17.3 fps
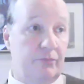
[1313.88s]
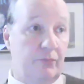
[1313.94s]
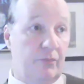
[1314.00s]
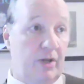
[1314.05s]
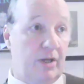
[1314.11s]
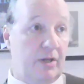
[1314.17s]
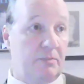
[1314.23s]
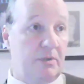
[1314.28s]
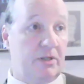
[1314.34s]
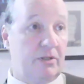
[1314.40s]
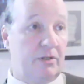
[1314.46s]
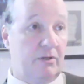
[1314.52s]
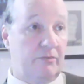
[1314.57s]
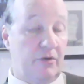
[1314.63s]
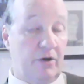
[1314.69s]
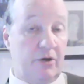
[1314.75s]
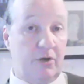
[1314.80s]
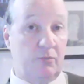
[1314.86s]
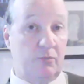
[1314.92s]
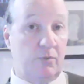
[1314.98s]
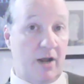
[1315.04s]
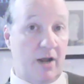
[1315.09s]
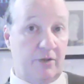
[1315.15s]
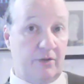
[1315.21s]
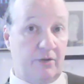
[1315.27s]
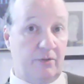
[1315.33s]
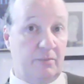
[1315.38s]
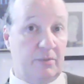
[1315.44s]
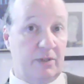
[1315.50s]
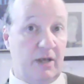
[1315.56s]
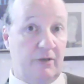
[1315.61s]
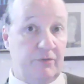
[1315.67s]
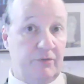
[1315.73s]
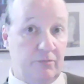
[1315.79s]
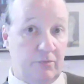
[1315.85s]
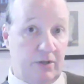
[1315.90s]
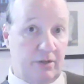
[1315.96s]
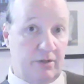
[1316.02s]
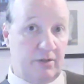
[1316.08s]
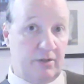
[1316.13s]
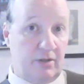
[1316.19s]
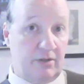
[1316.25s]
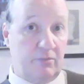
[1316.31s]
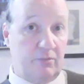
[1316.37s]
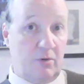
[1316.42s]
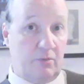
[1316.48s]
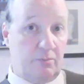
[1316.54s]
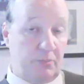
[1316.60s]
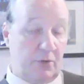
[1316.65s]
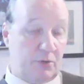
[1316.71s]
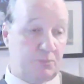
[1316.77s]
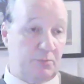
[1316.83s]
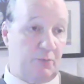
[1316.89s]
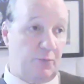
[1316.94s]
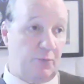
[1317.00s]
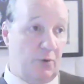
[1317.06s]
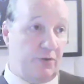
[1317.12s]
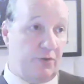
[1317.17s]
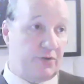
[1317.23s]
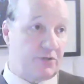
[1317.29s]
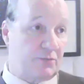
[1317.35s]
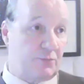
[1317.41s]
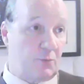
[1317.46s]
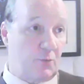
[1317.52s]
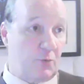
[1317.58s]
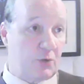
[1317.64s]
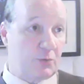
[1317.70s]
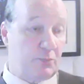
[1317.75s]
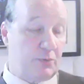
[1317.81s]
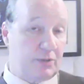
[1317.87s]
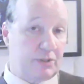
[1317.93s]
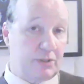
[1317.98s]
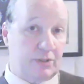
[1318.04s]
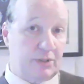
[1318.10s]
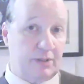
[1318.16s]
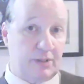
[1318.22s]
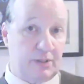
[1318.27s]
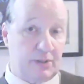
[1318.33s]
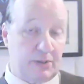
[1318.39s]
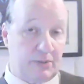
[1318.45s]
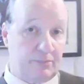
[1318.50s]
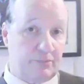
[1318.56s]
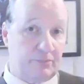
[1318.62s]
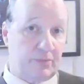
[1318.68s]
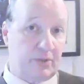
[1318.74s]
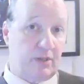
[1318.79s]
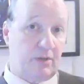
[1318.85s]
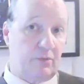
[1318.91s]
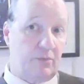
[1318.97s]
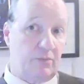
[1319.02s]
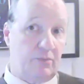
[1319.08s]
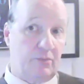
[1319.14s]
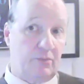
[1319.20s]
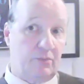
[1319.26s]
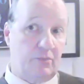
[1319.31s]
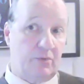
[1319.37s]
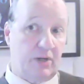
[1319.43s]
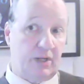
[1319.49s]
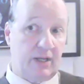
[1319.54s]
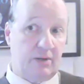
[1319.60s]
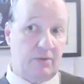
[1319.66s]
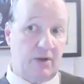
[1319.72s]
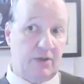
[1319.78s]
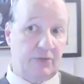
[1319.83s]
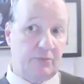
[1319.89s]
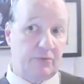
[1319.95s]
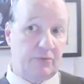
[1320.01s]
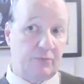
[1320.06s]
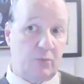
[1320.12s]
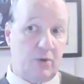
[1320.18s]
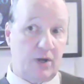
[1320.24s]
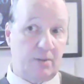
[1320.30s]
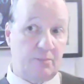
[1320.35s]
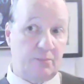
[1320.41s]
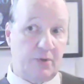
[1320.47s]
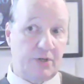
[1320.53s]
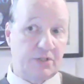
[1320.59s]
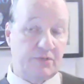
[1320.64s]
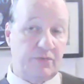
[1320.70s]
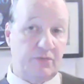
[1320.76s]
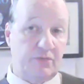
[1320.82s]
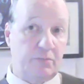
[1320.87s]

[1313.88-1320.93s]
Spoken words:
I mean, you're a very good writer, though. I mean, you wrote books before this, of course, but what I thought was quite impressive of